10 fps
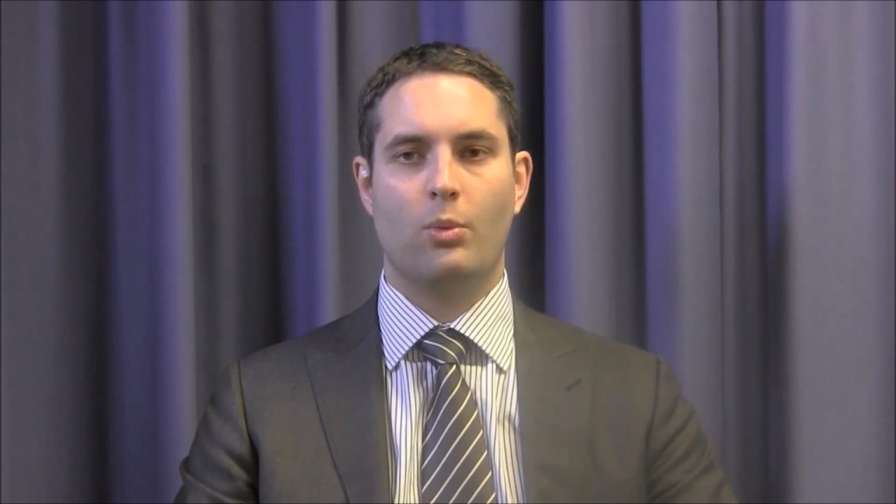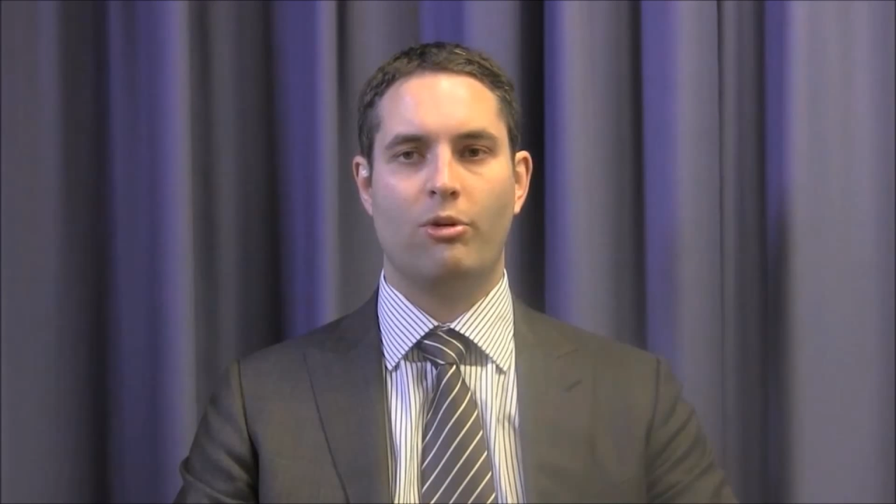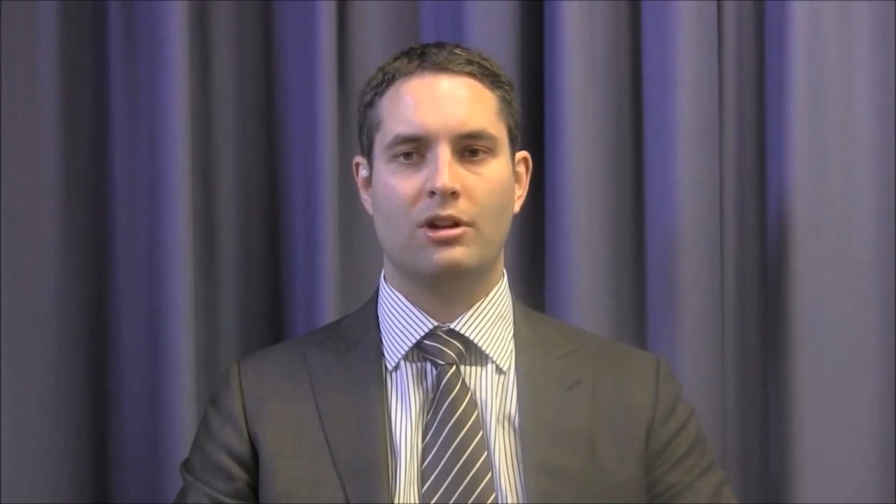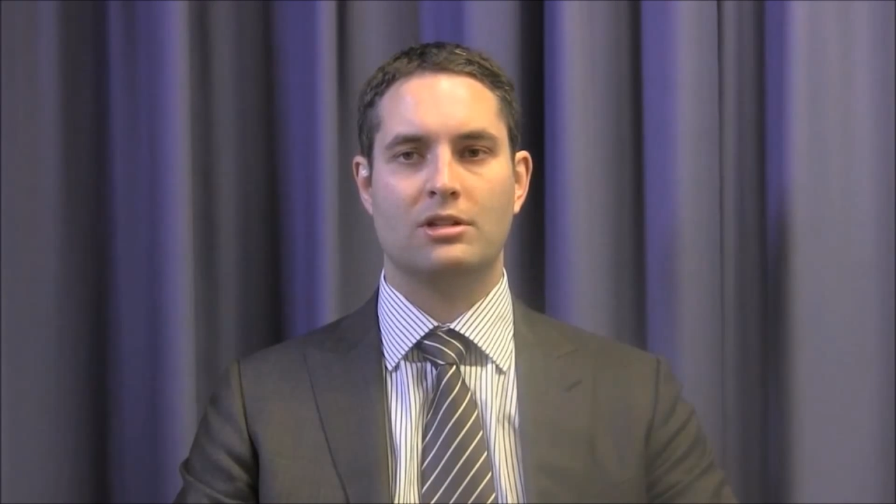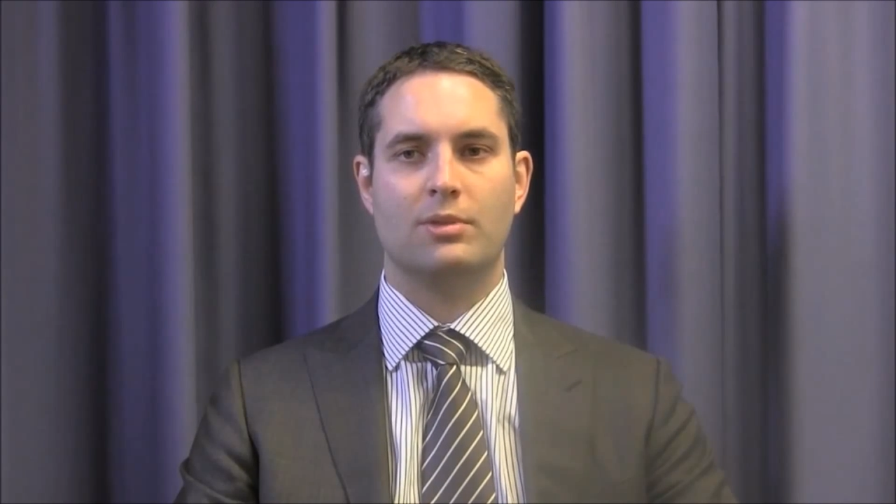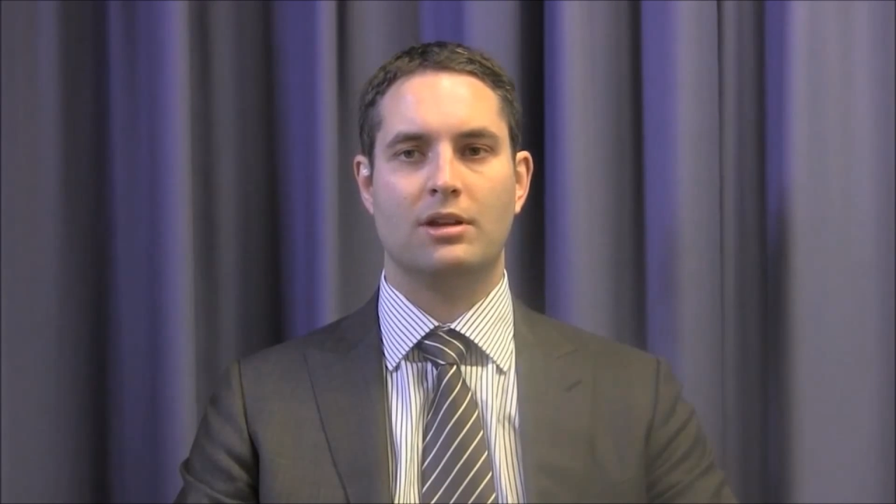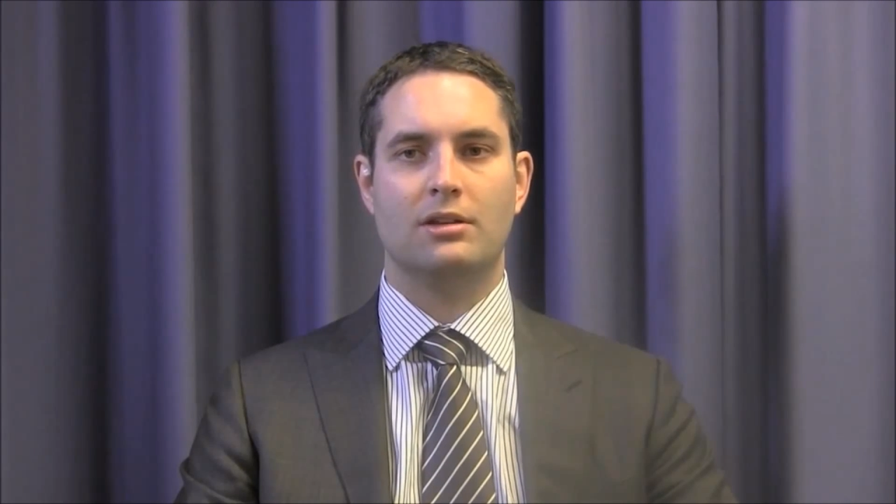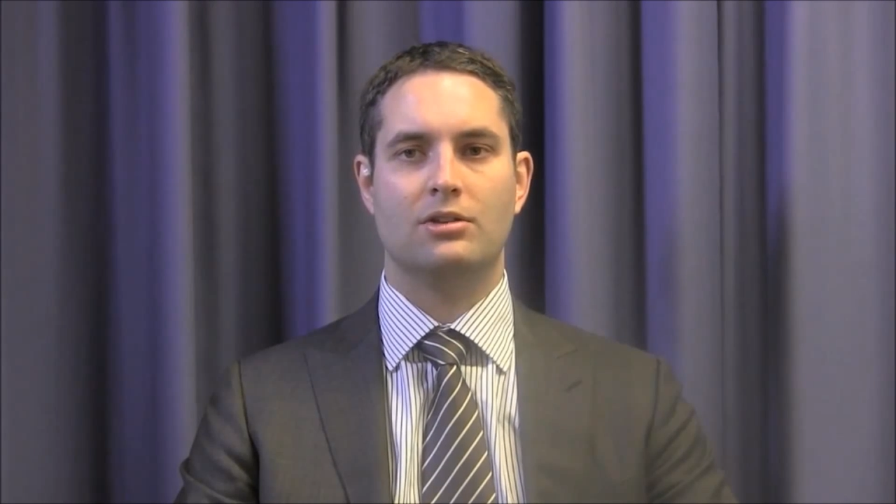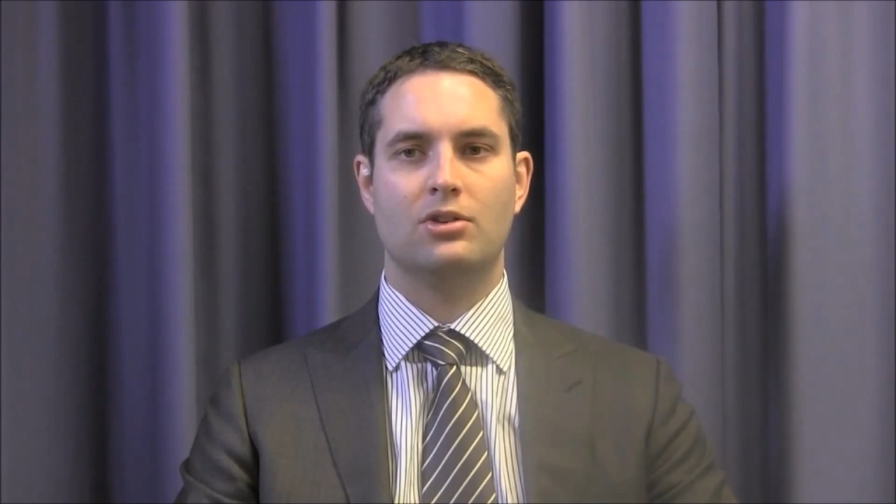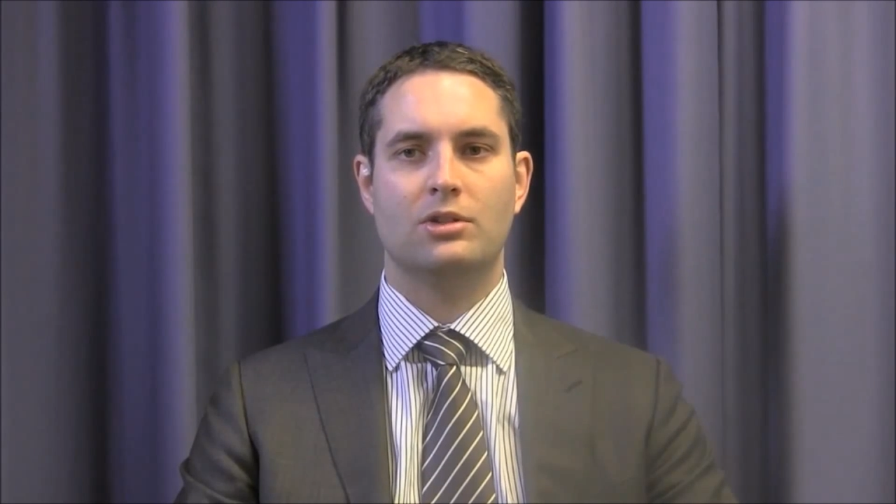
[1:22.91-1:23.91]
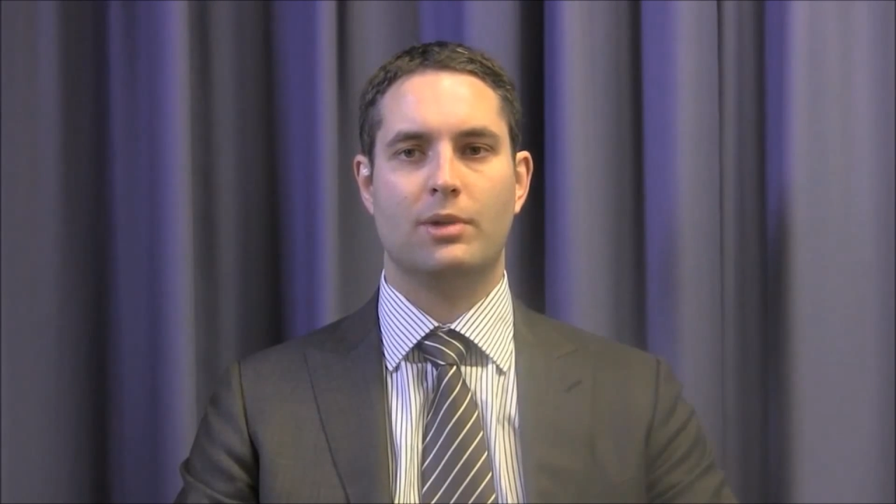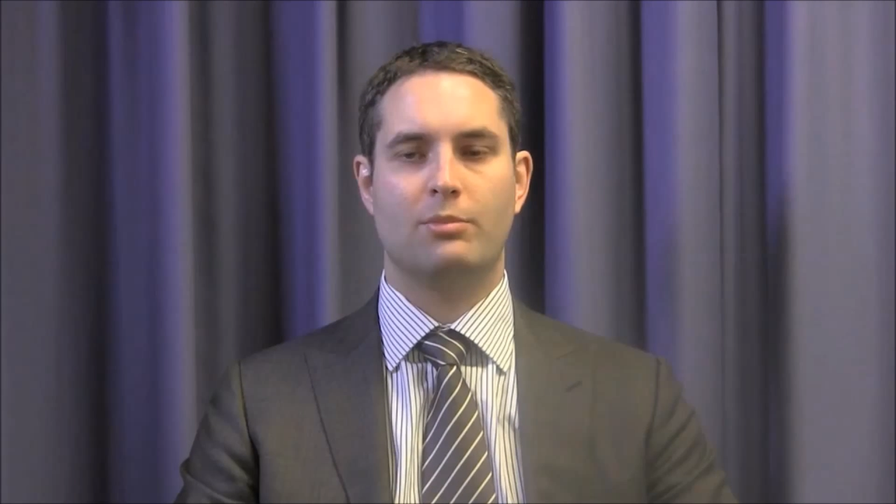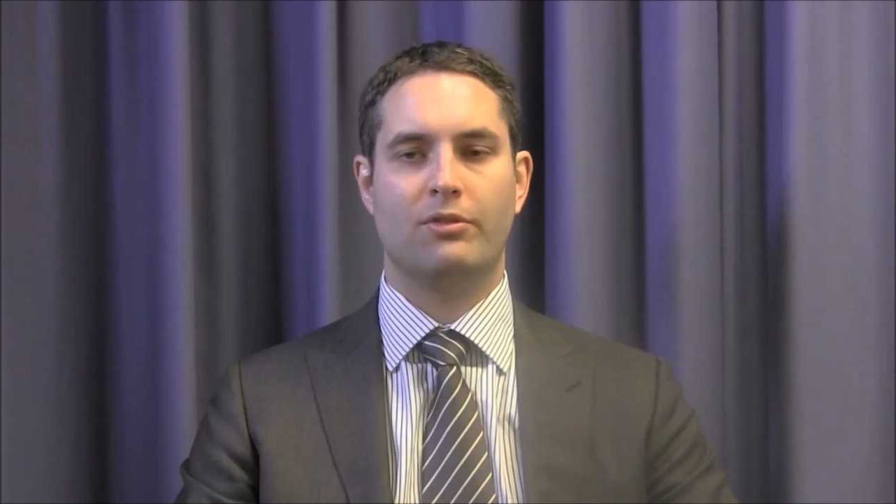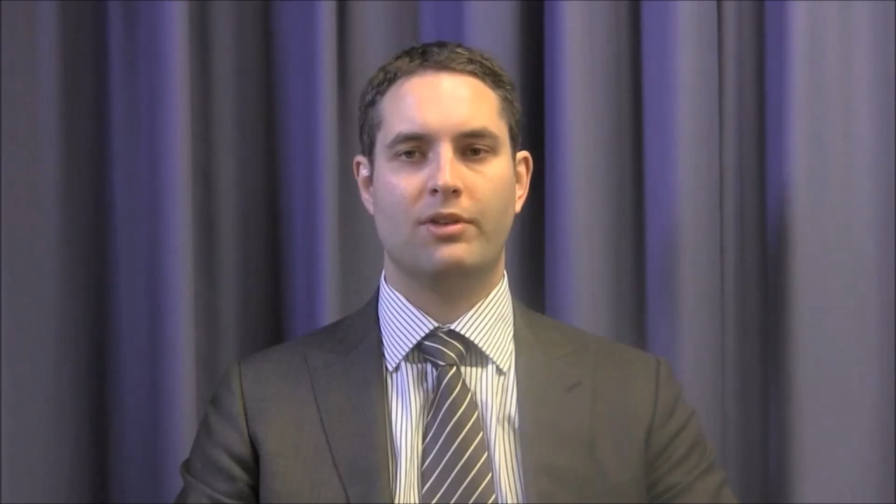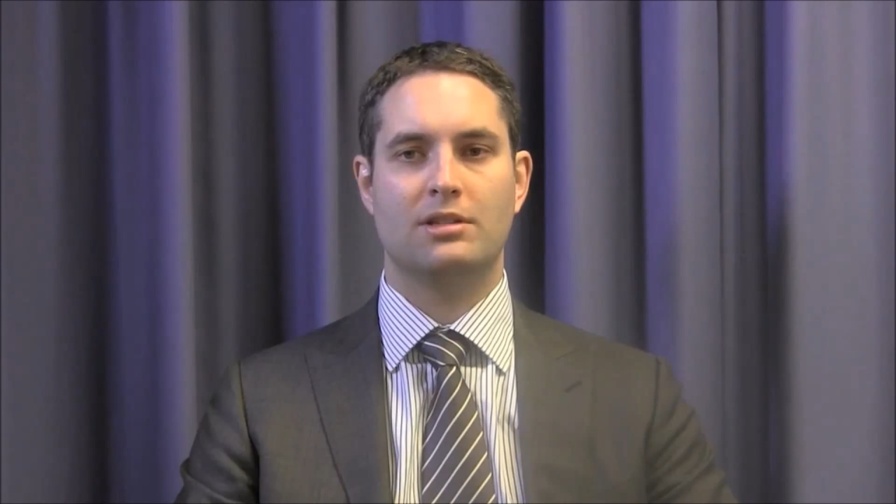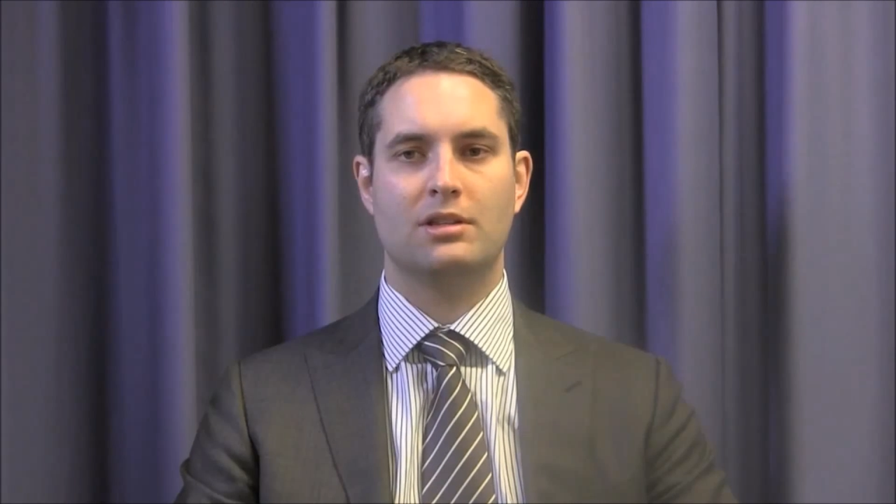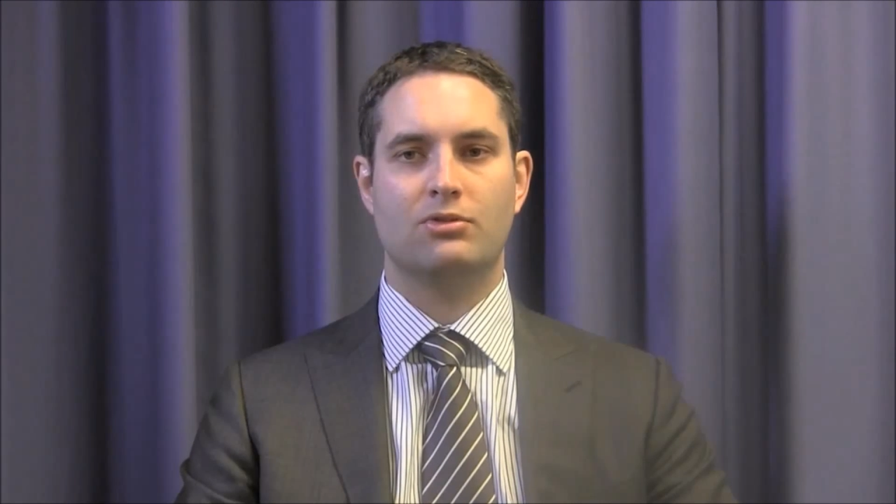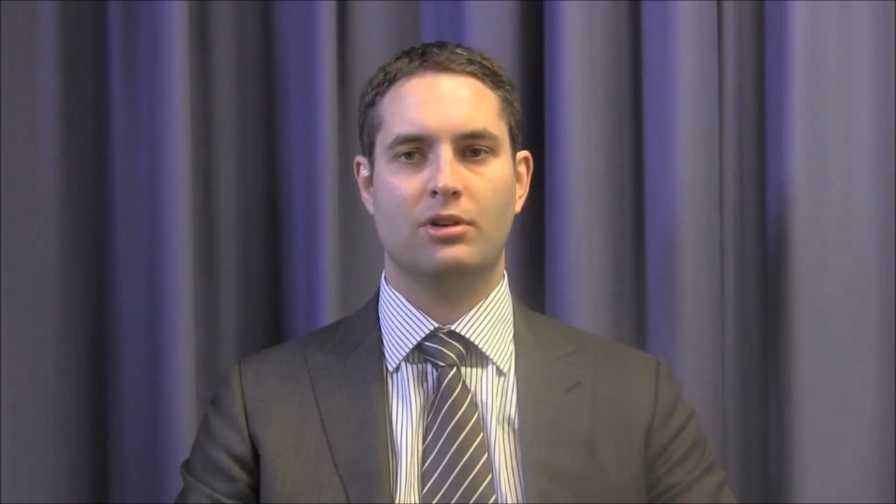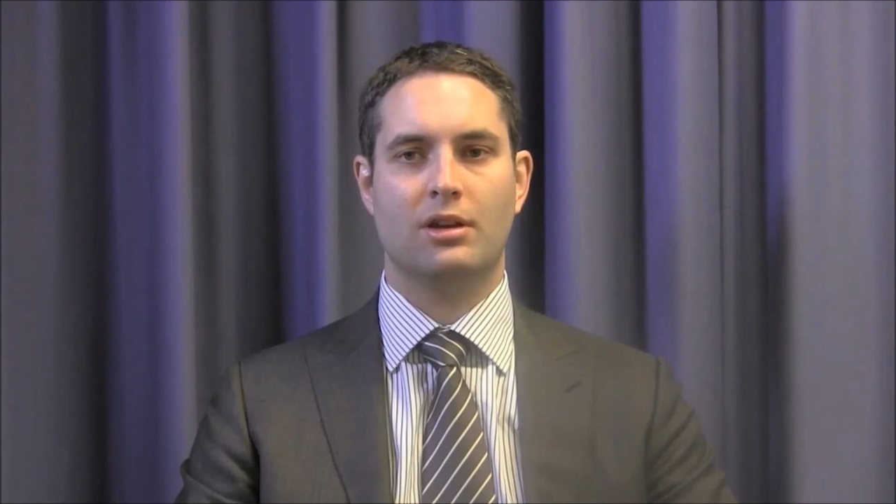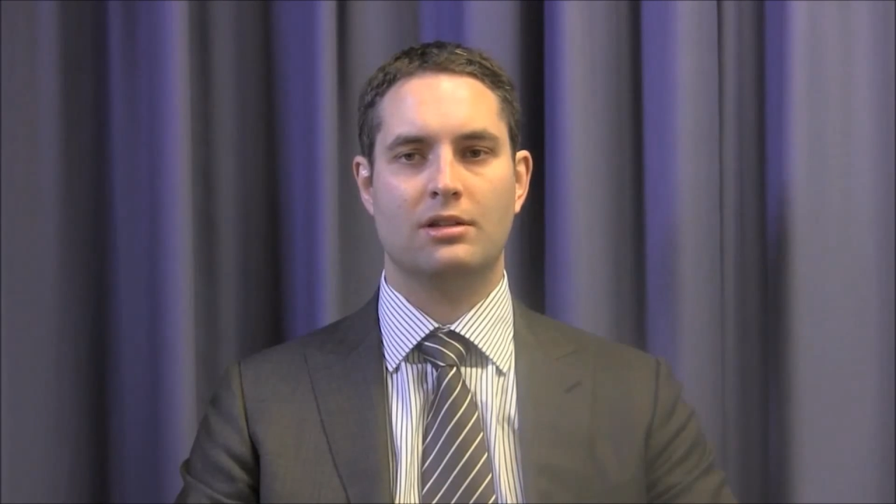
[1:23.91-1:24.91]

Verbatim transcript: where it has been in use by Professor Stricker